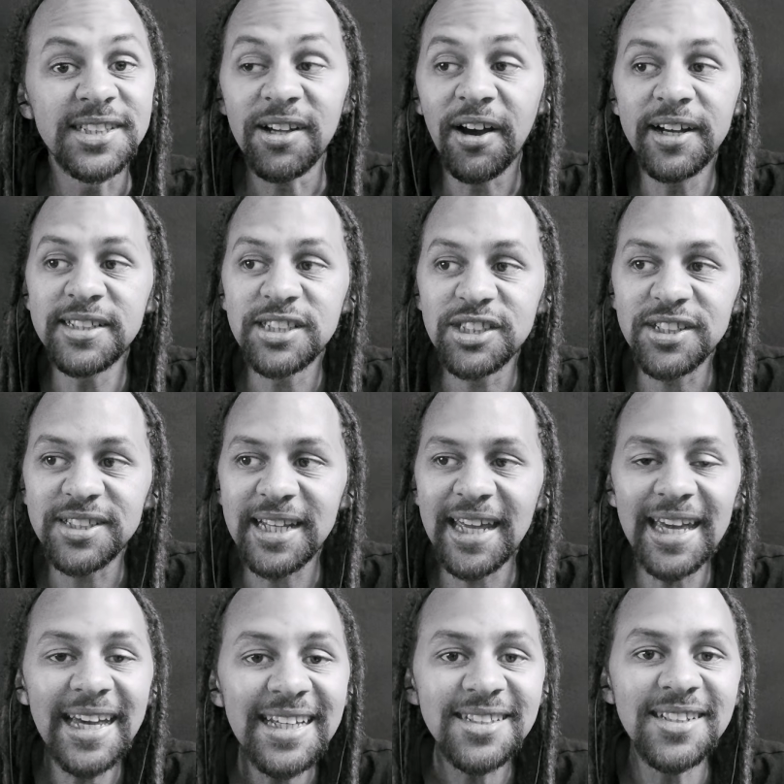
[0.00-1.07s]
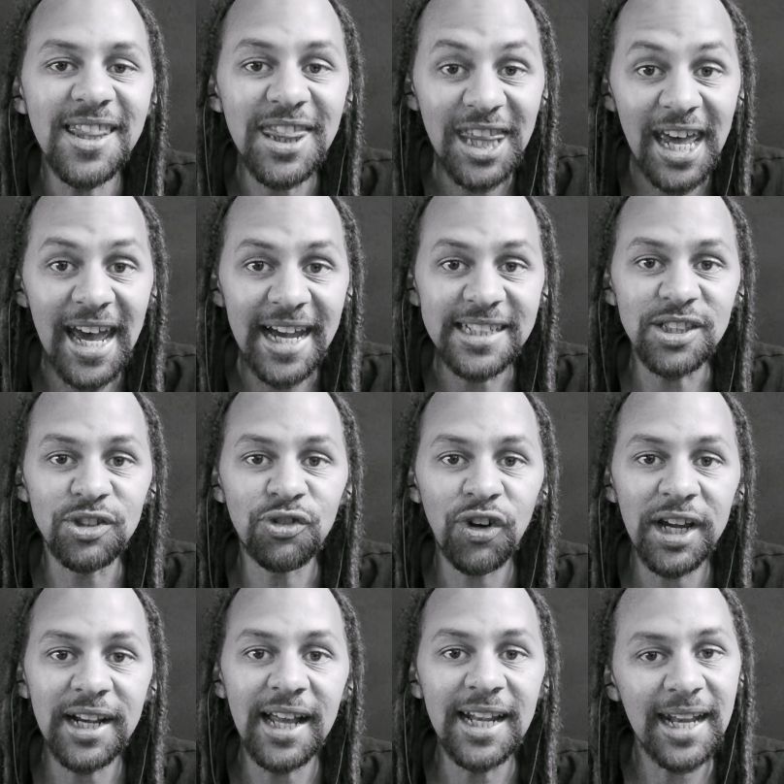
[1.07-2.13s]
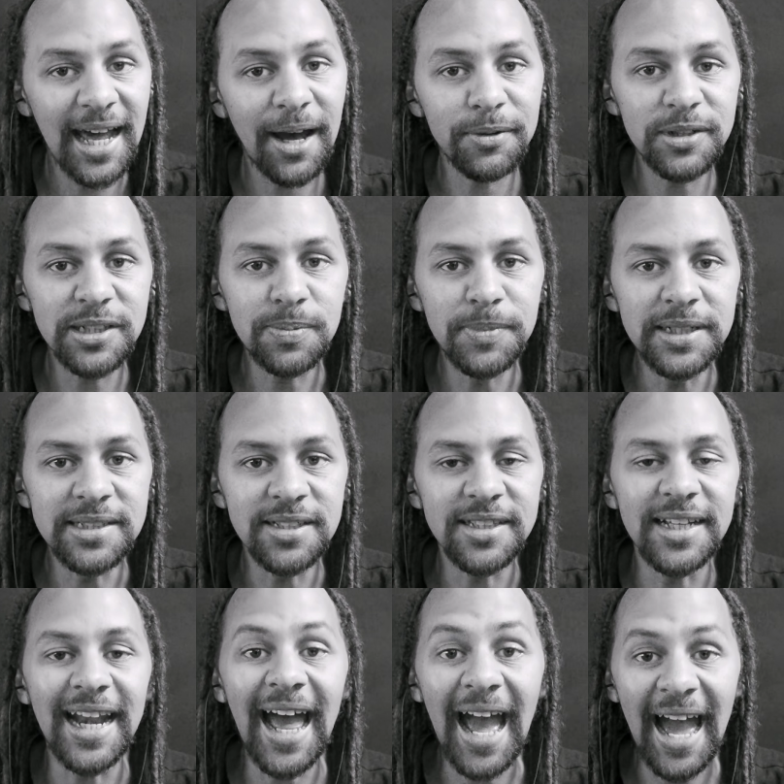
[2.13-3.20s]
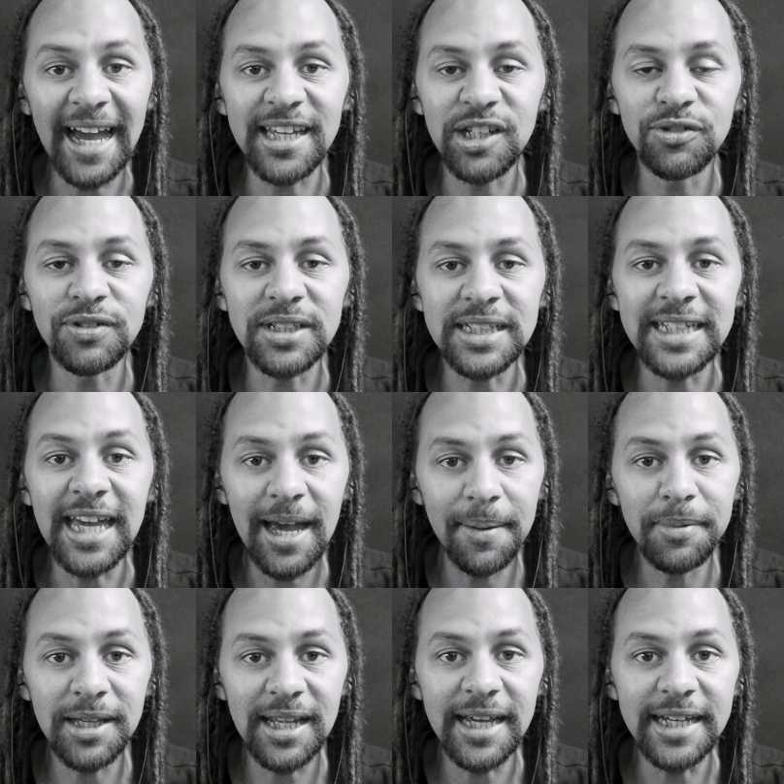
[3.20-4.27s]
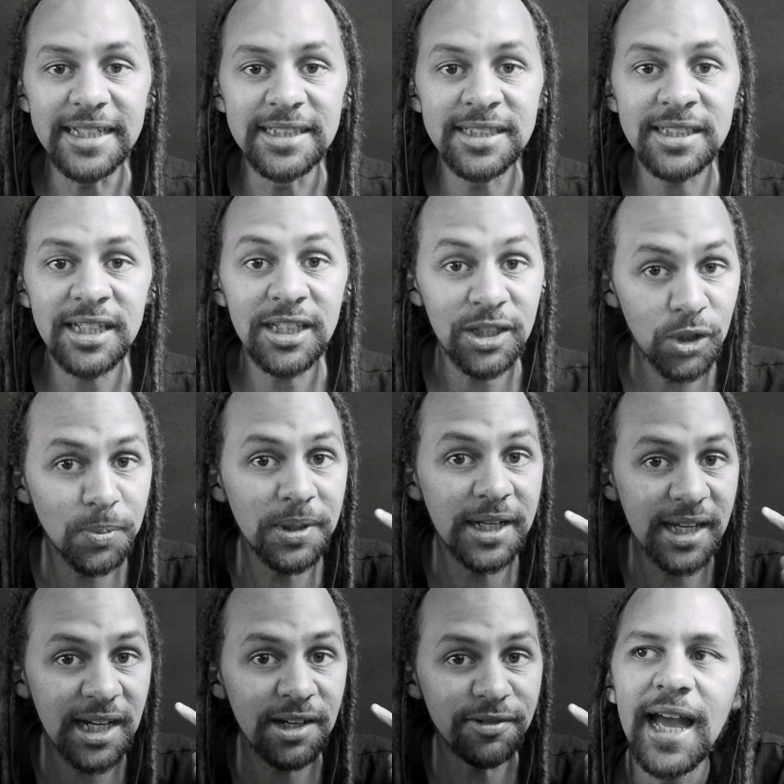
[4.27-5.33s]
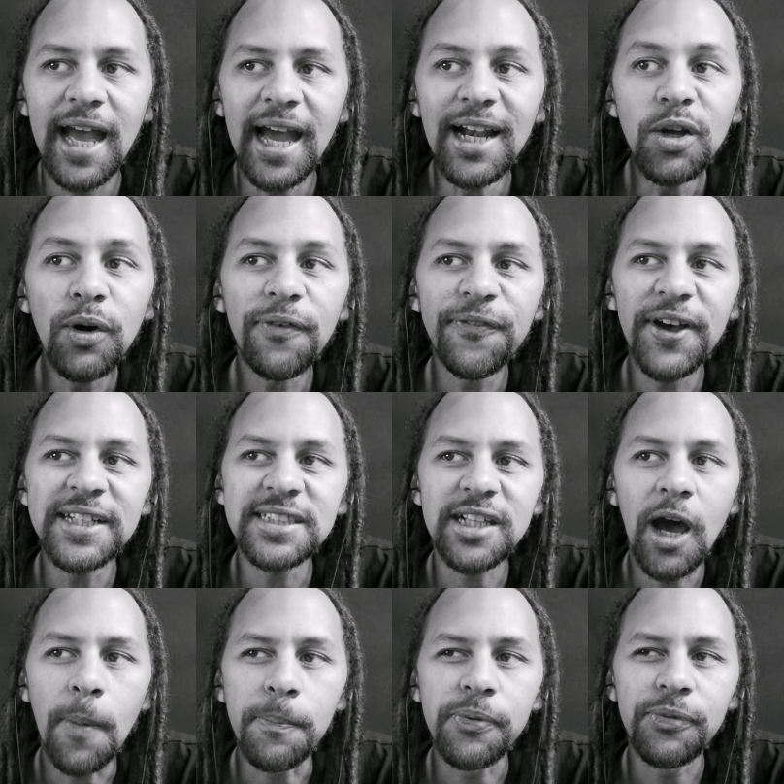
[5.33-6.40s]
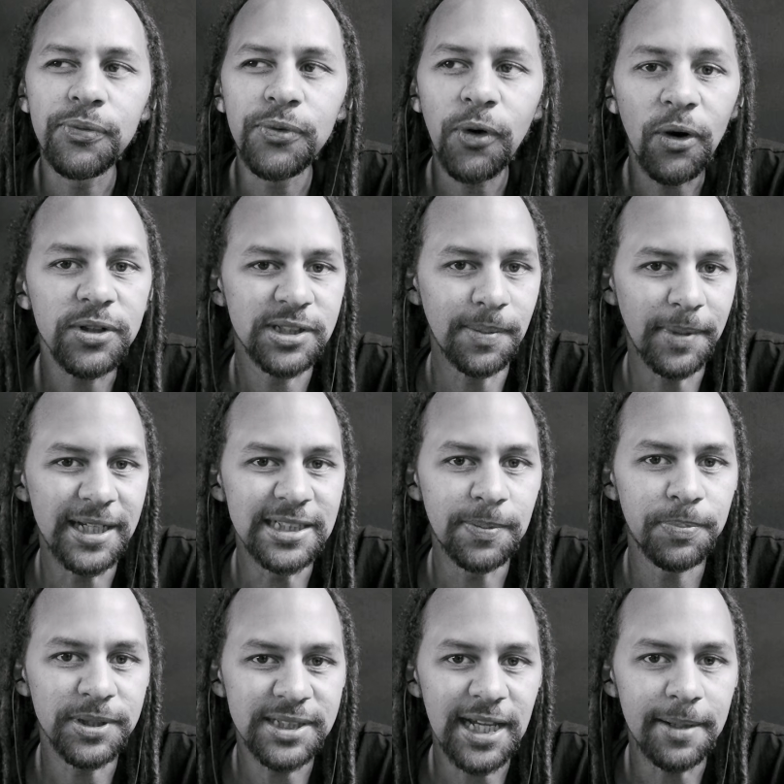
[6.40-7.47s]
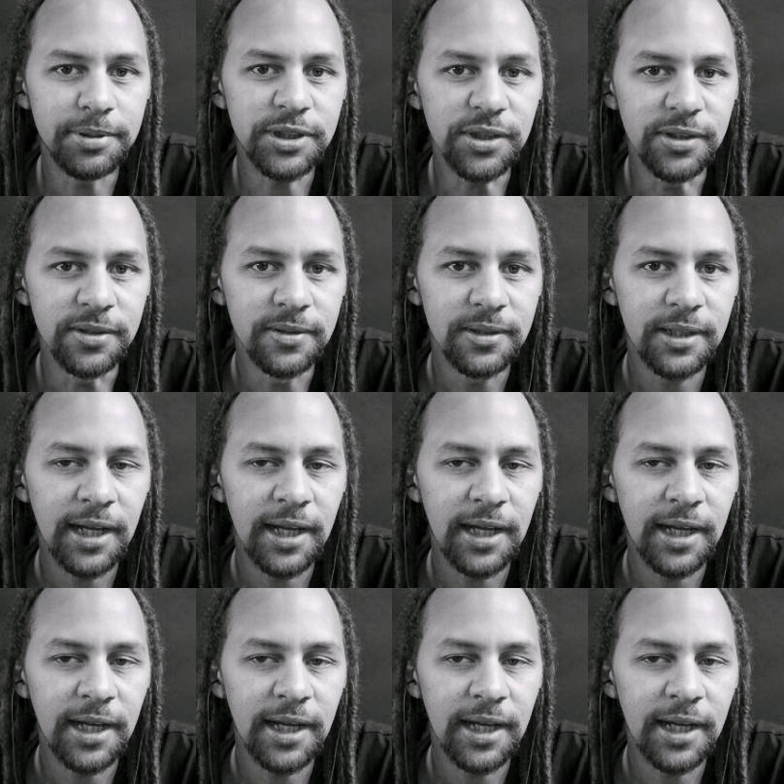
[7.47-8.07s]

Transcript: The science just isn't there to create a loudness meter that accurately emulates human hearing. LUFS approximates perception.